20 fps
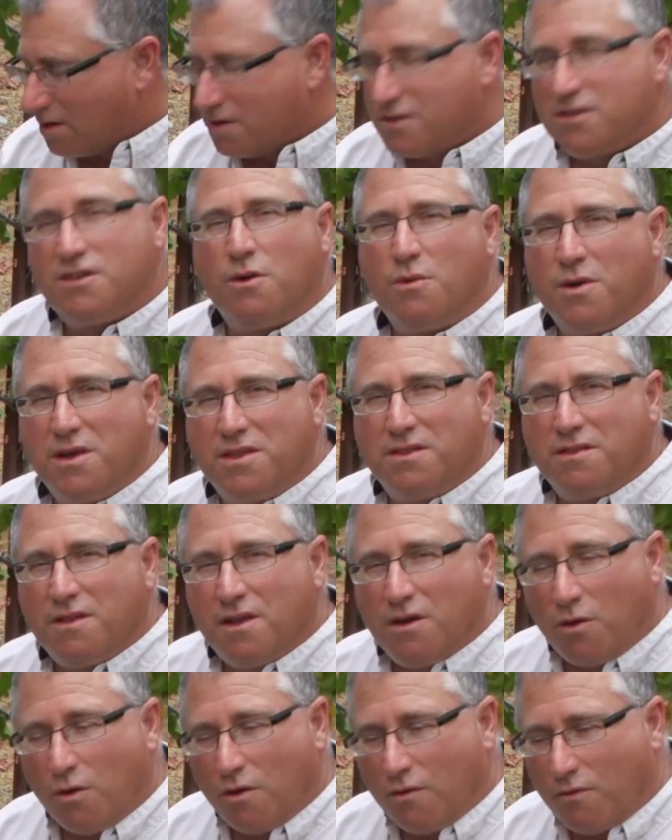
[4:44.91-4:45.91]
So when
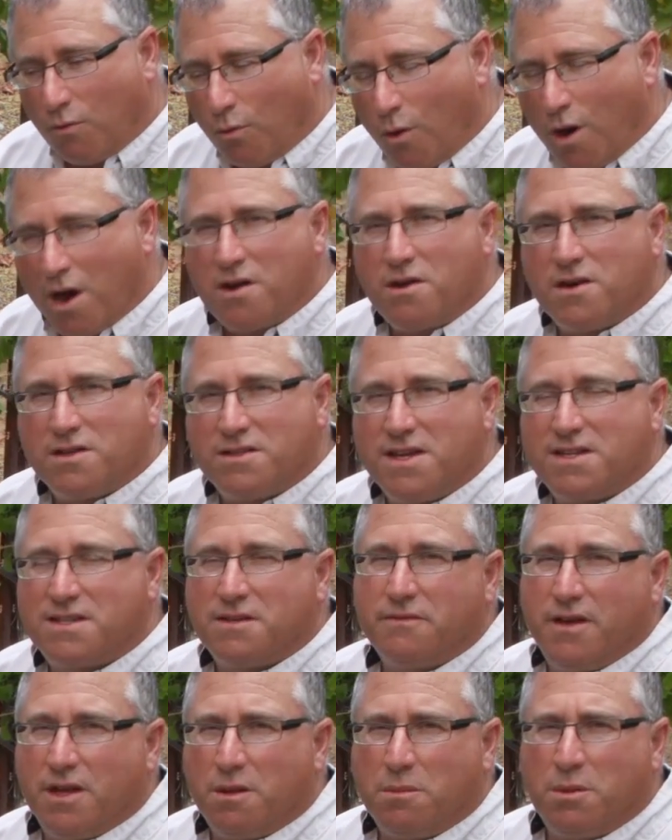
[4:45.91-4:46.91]
water is less
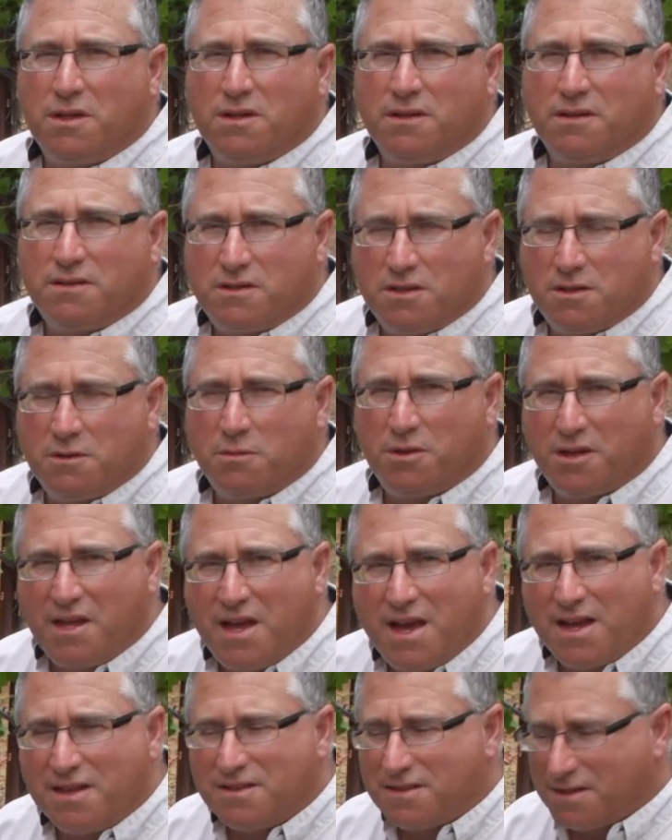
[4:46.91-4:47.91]
available to the
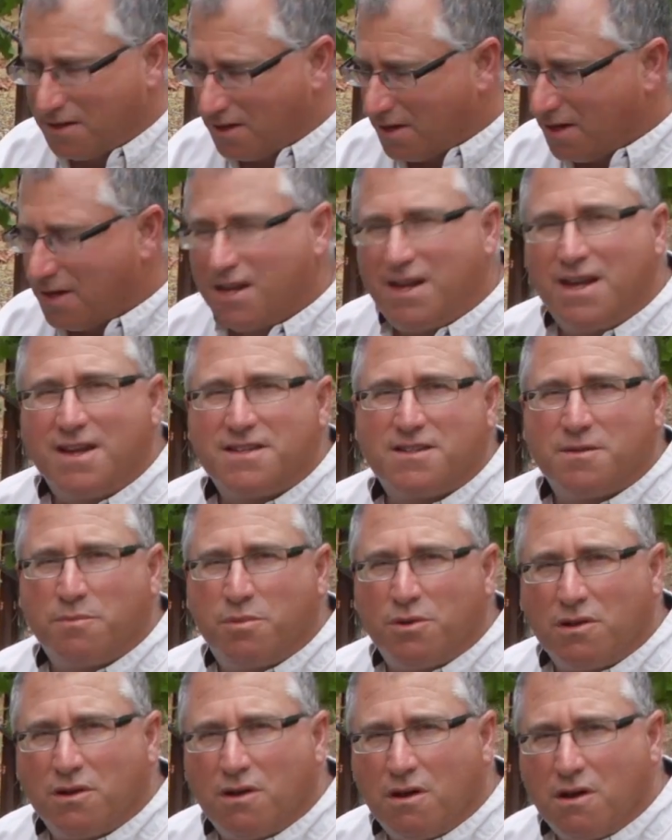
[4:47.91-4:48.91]
plant, it has to
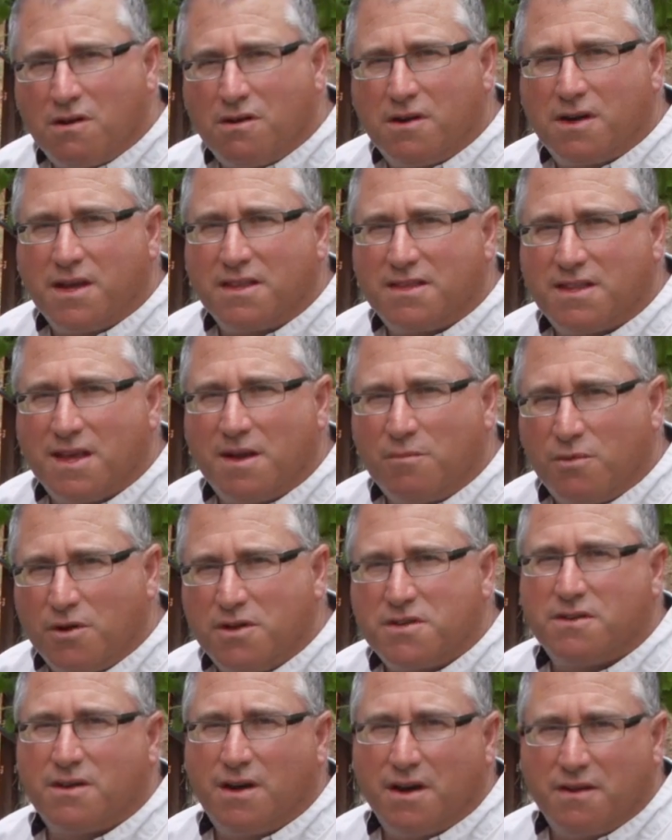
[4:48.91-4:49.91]
pull harder to get that
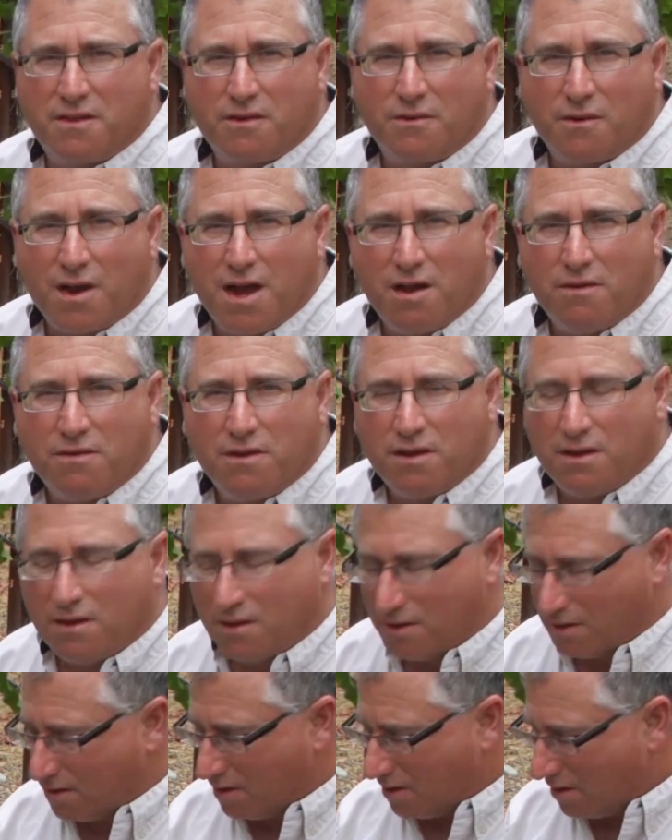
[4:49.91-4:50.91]
moisture out of the ground.
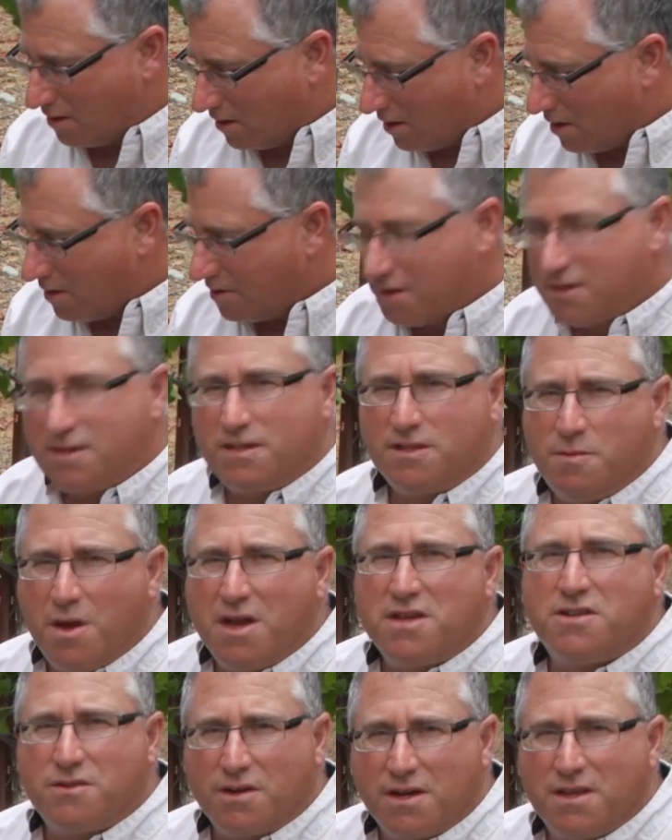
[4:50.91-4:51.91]
This is
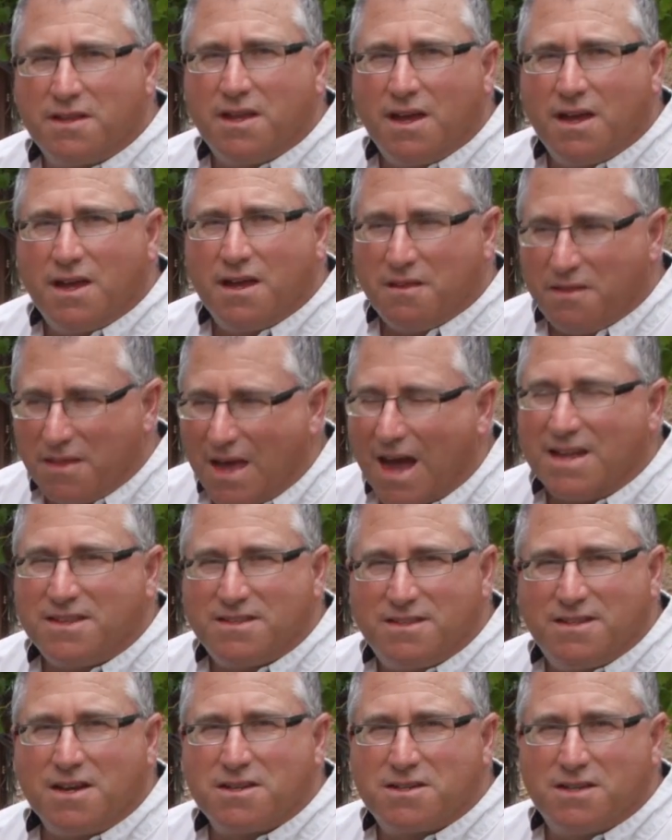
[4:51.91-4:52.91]
measuring that
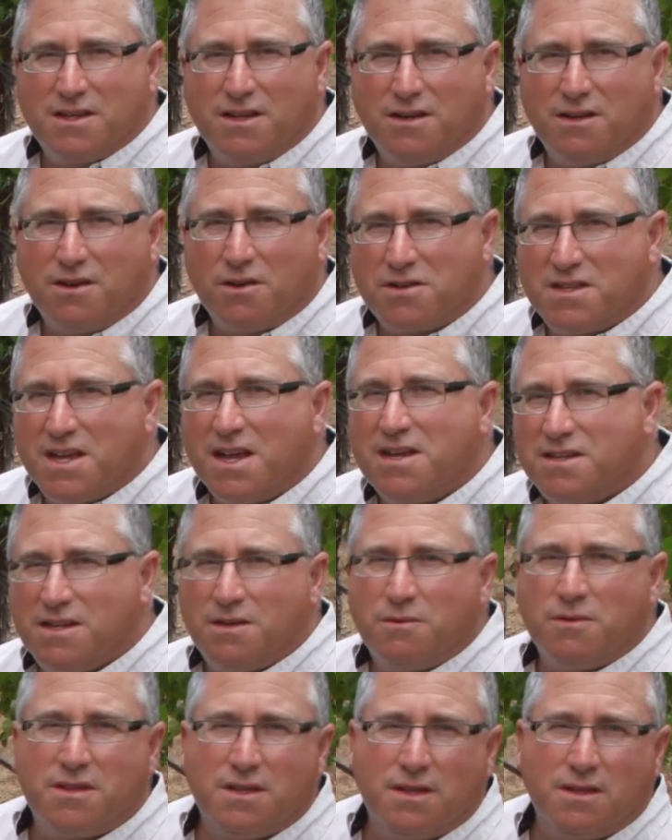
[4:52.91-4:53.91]
suction or
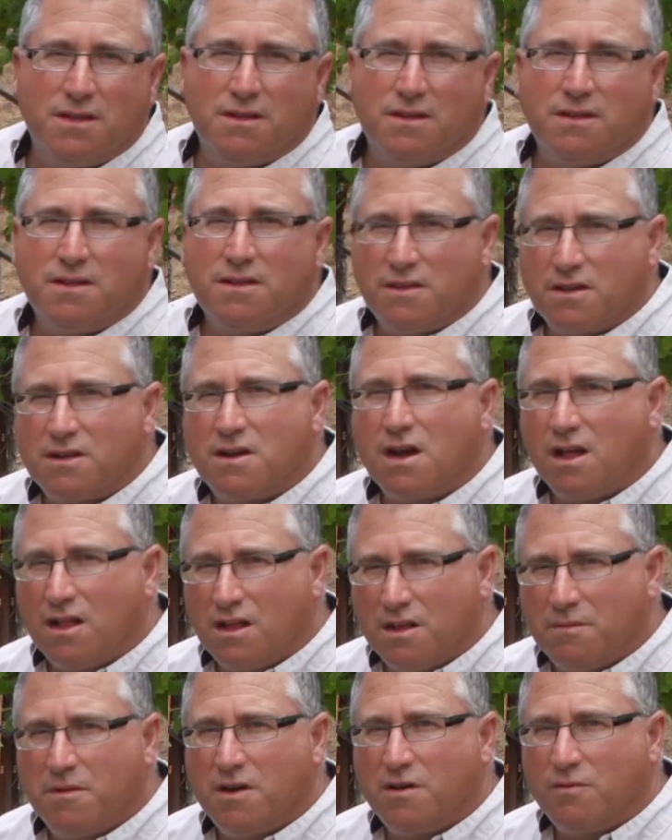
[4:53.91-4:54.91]
tension within the
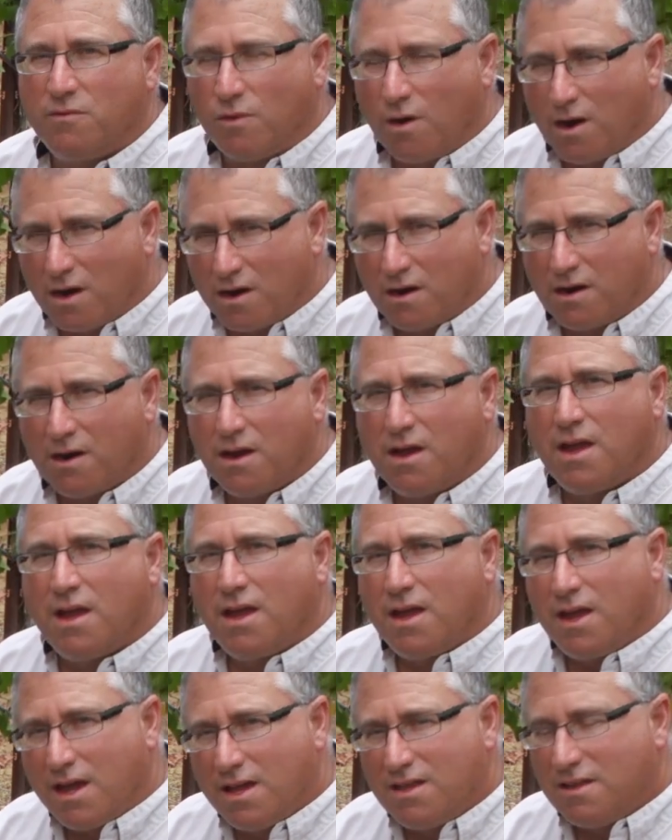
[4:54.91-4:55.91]
column of water
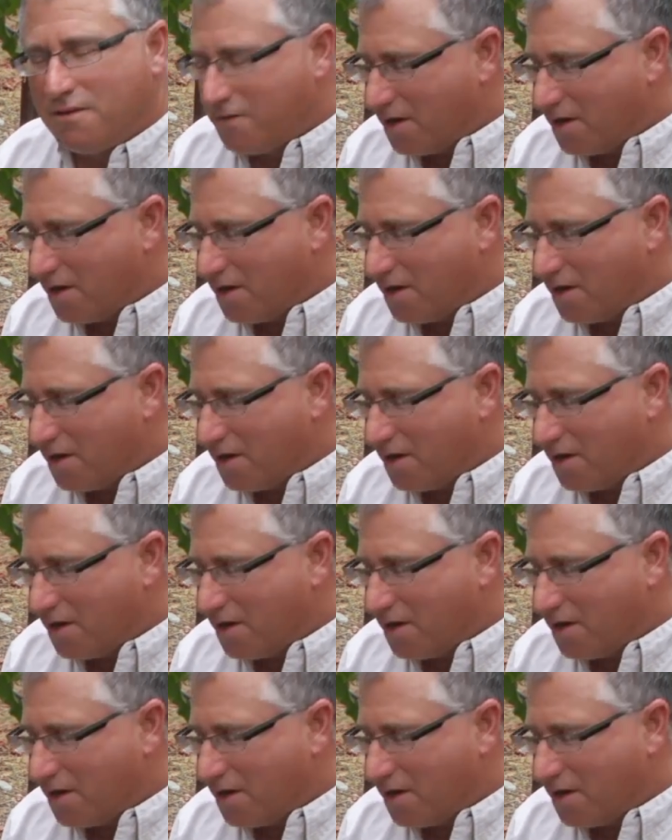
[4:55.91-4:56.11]
in the